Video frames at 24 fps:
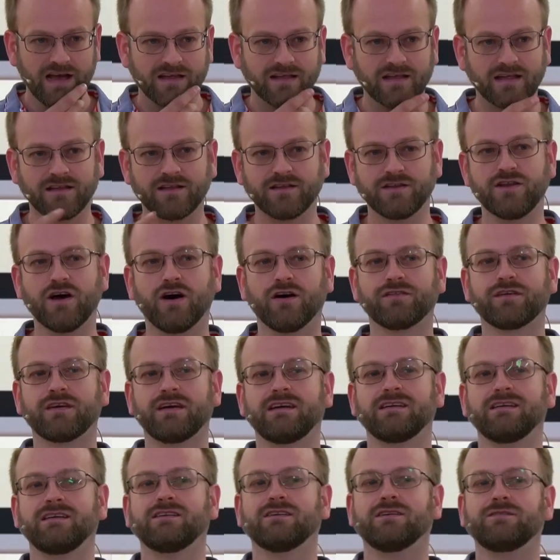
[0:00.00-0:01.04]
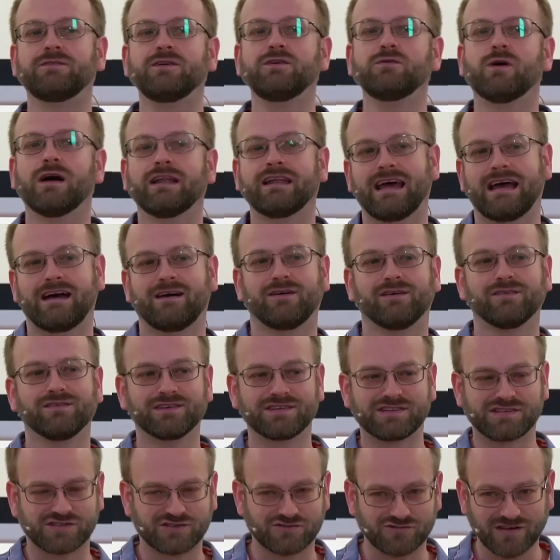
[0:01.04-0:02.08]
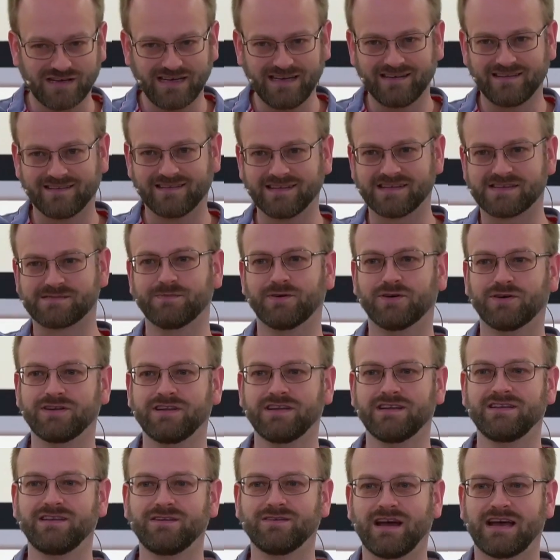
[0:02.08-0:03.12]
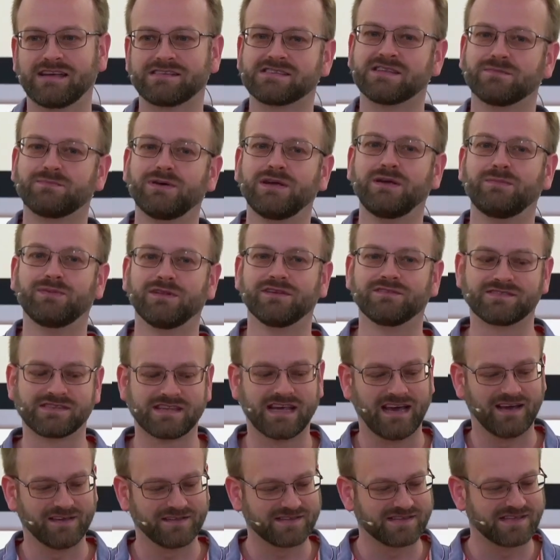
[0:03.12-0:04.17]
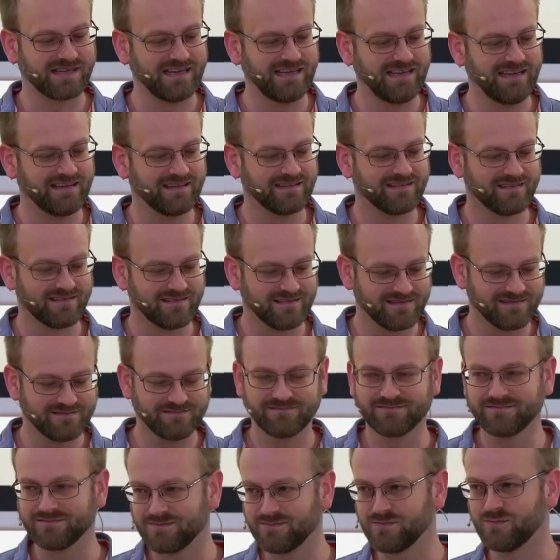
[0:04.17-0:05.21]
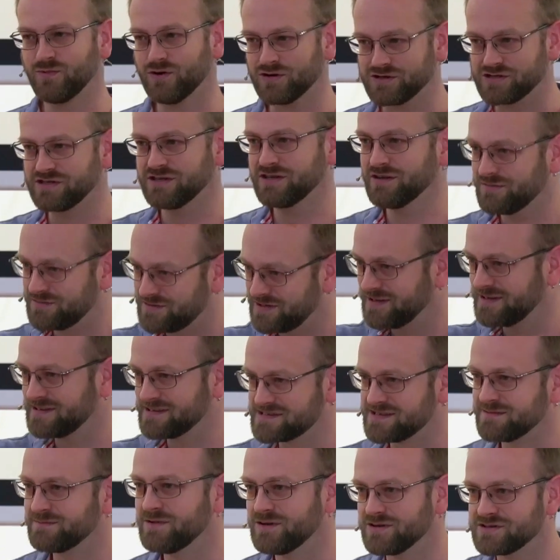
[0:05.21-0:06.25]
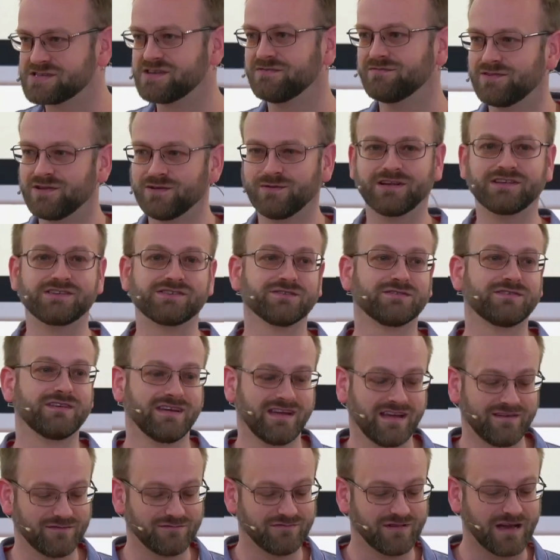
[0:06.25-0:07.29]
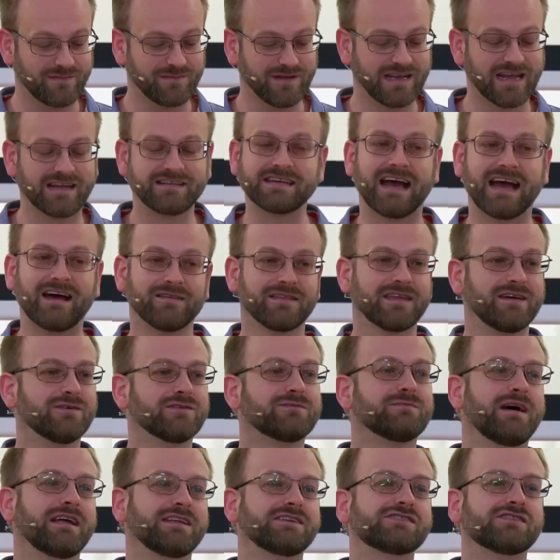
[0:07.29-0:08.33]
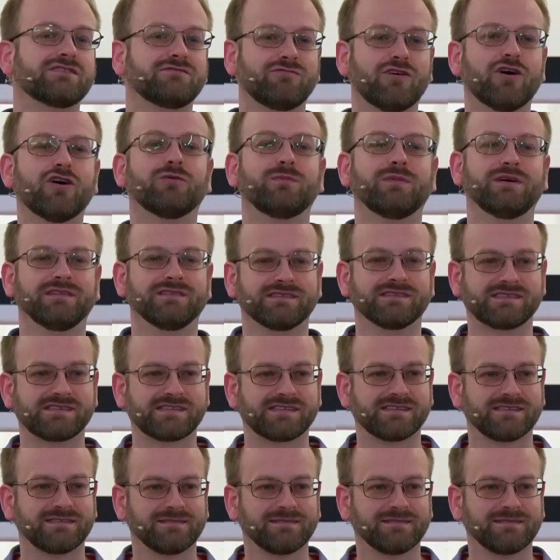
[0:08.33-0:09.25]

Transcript: Not that, you know, if you went out on the street this morning, you asked the people of Southsea, what do you think is the most influential thing ever? I mean, I doubt they would mention Romans.